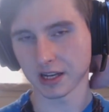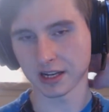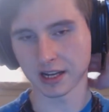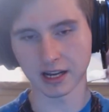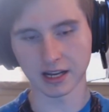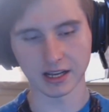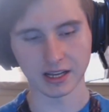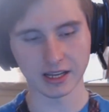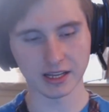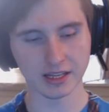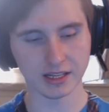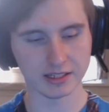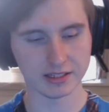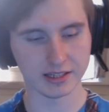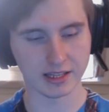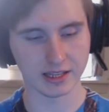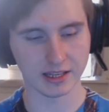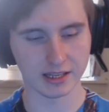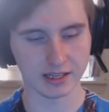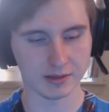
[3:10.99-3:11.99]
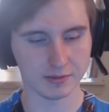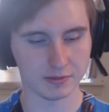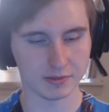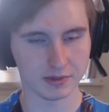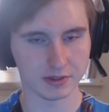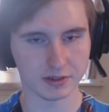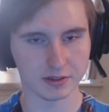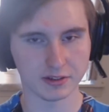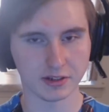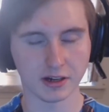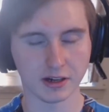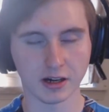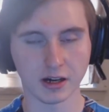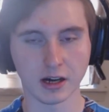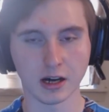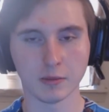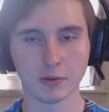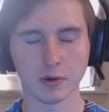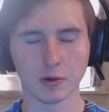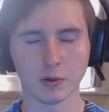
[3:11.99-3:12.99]
guy named
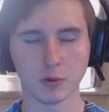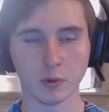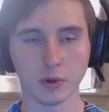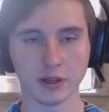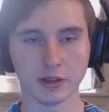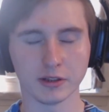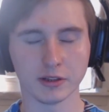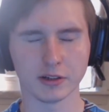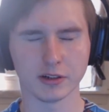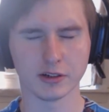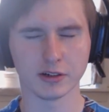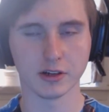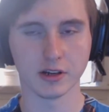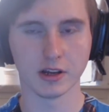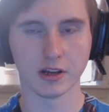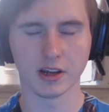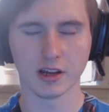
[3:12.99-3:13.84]
Tom Wheeler.